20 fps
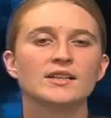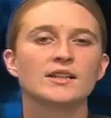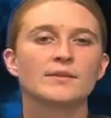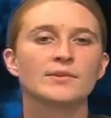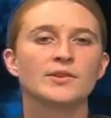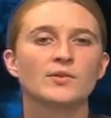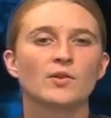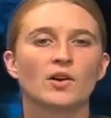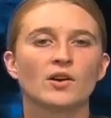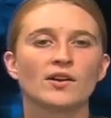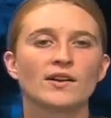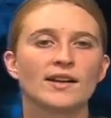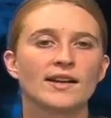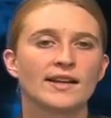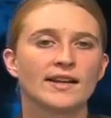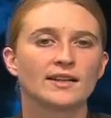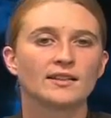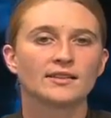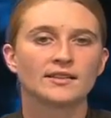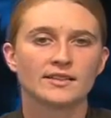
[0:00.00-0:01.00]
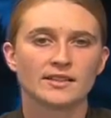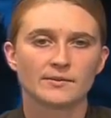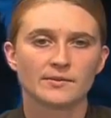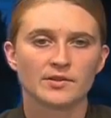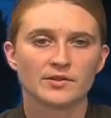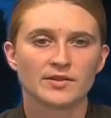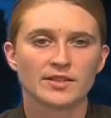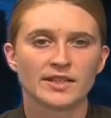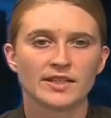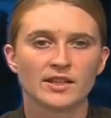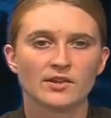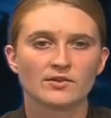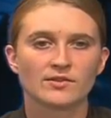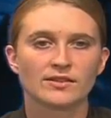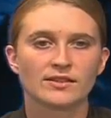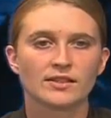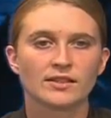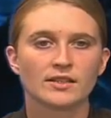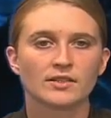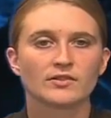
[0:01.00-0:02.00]
WRAL and
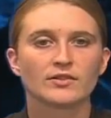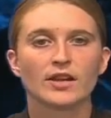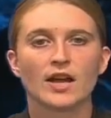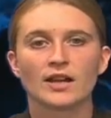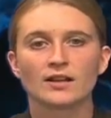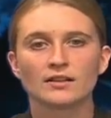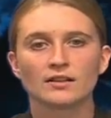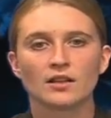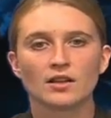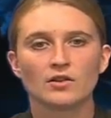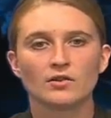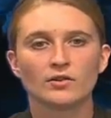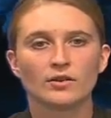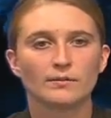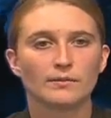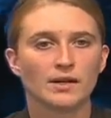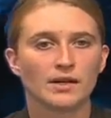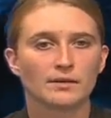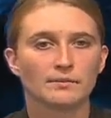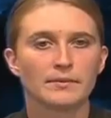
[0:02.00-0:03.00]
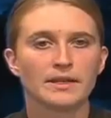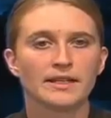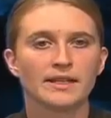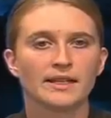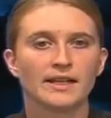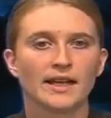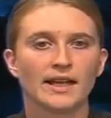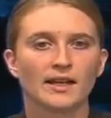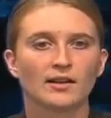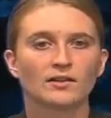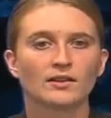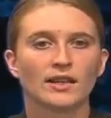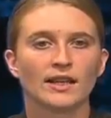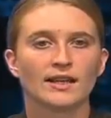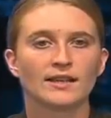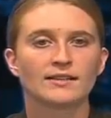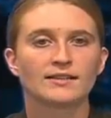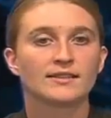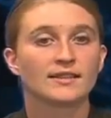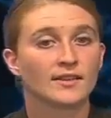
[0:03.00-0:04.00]
WTOC are not alone among media
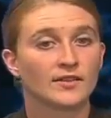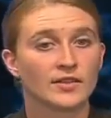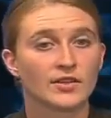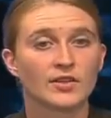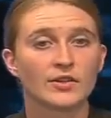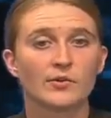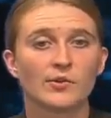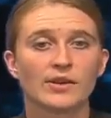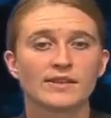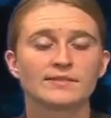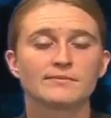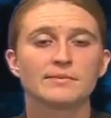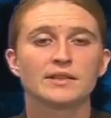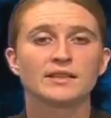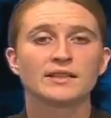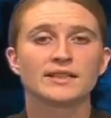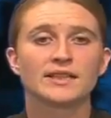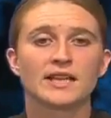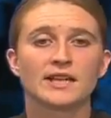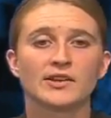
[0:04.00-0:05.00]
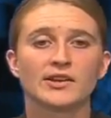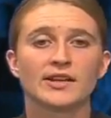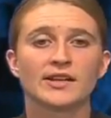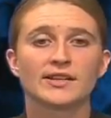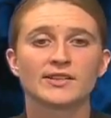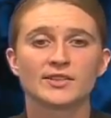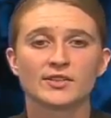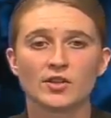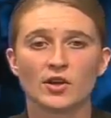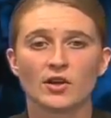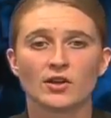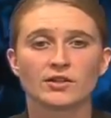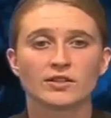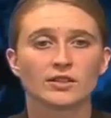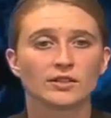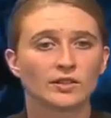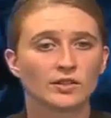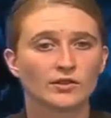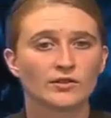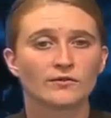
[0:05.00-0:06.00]
outlets that the U.S. military has sought to
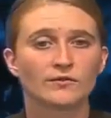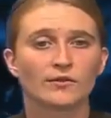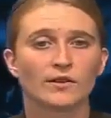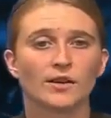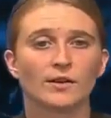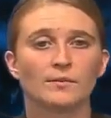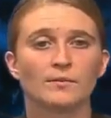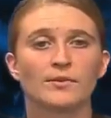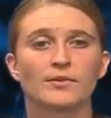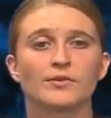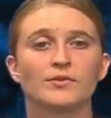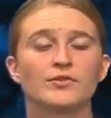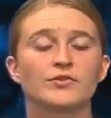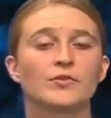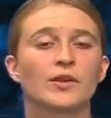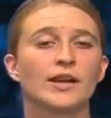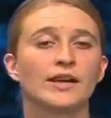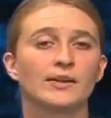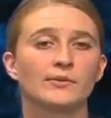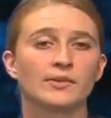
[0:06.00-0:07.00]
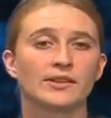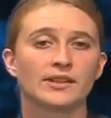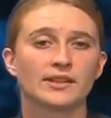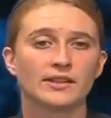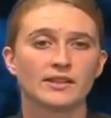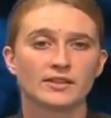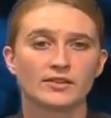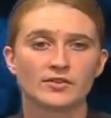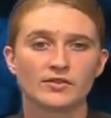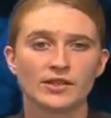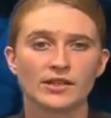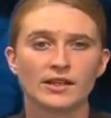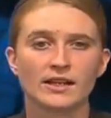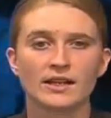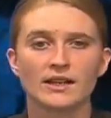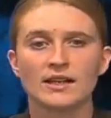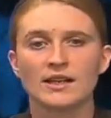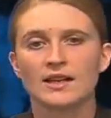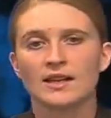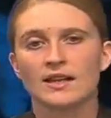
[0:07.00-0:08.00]
learn from through Training with Industry.